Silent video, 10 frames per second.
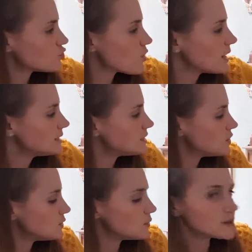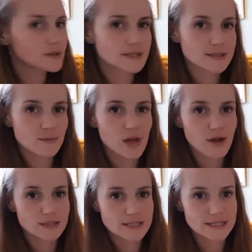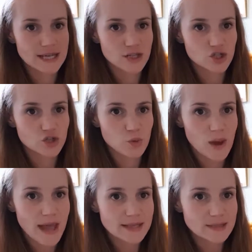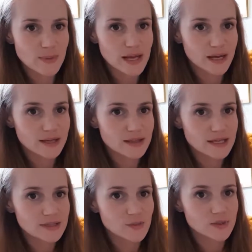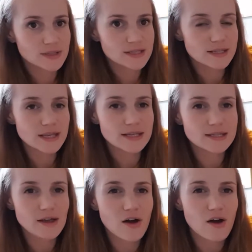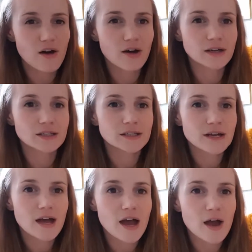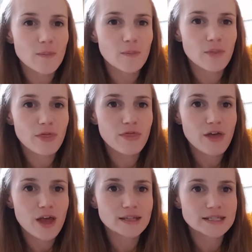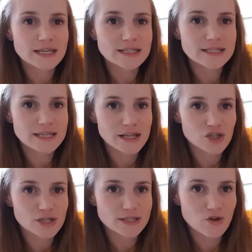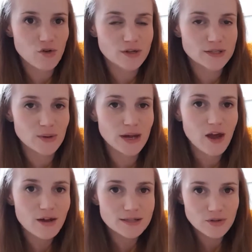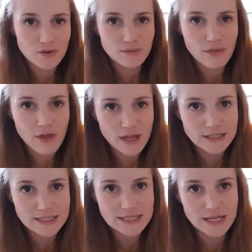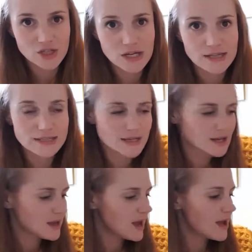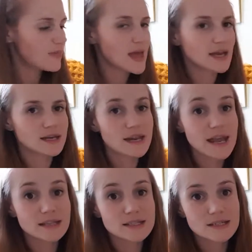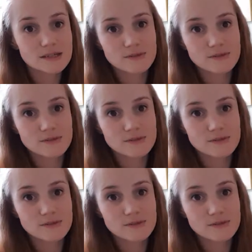Try to do some garter stitch squares, a bit like these ones. These are 30 stitches across, so I cast on 30 stitches and then knit